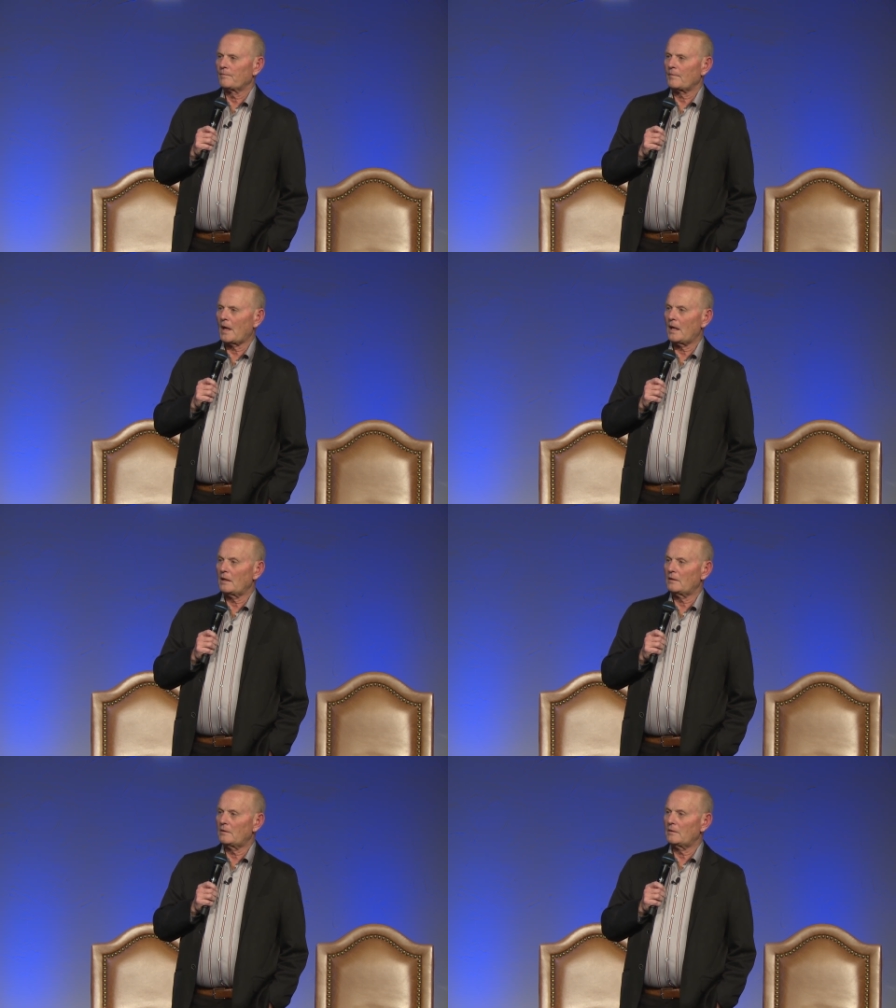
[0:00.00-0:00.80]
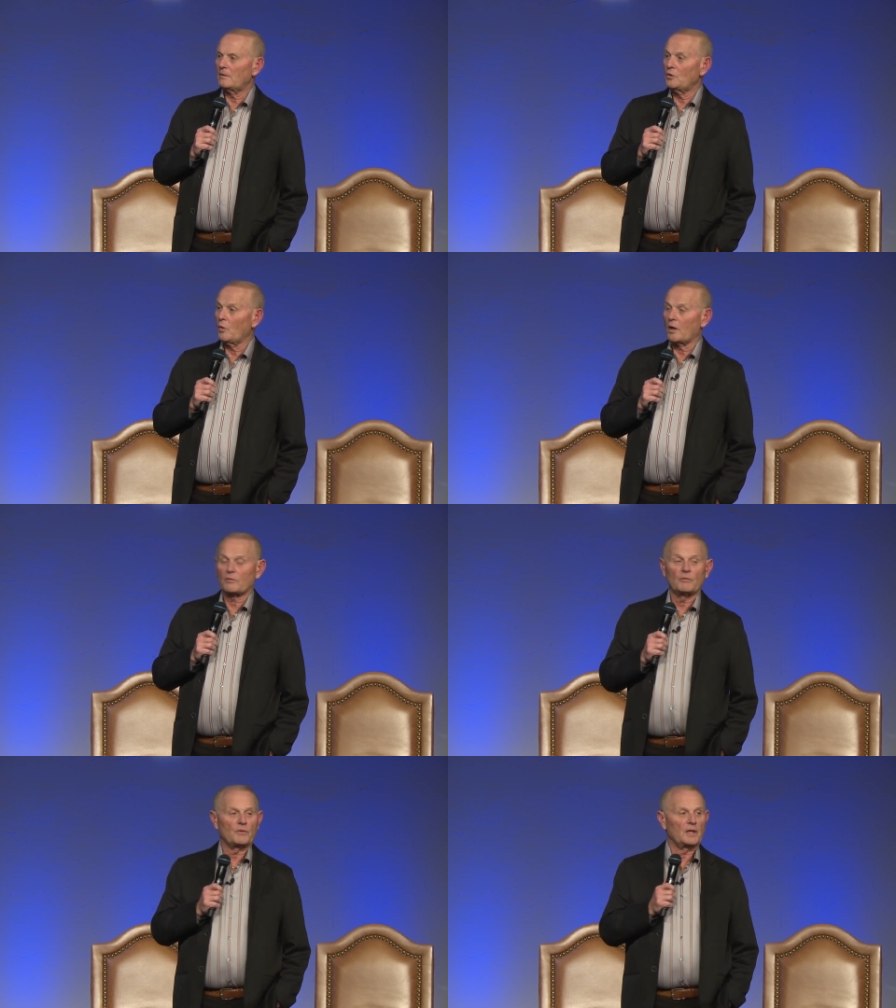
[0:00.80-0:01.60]
And you walk
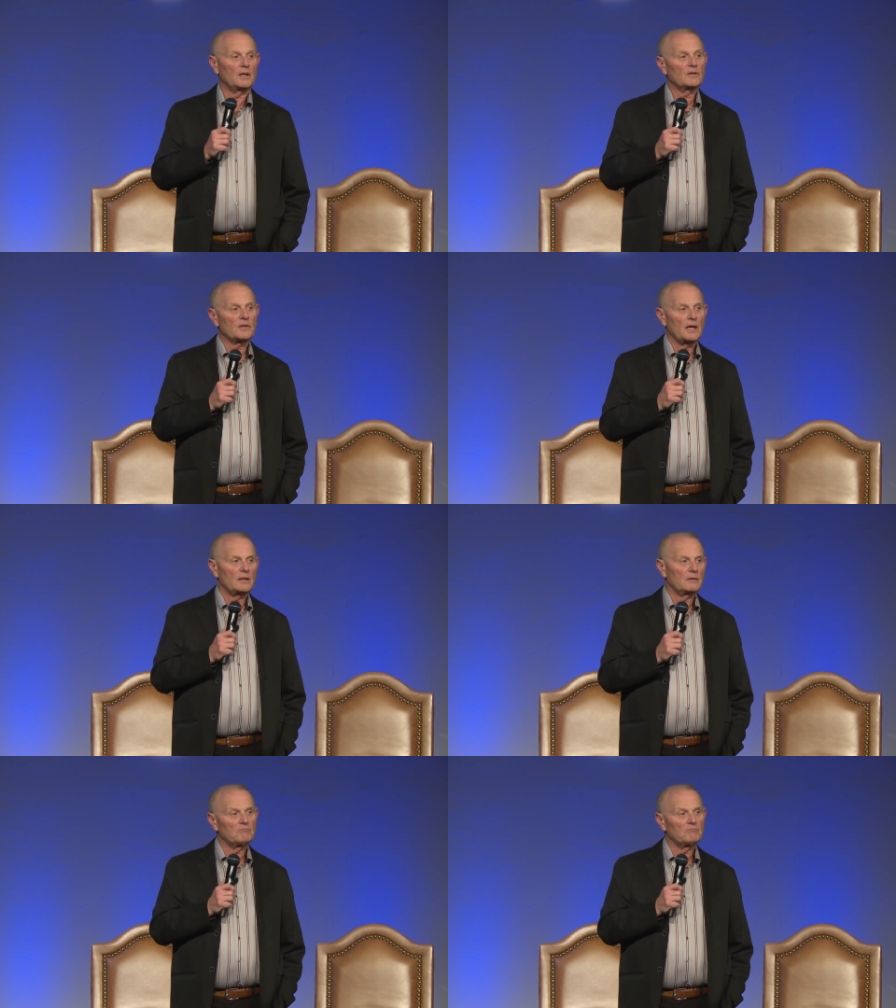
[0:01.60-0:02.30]
through things that,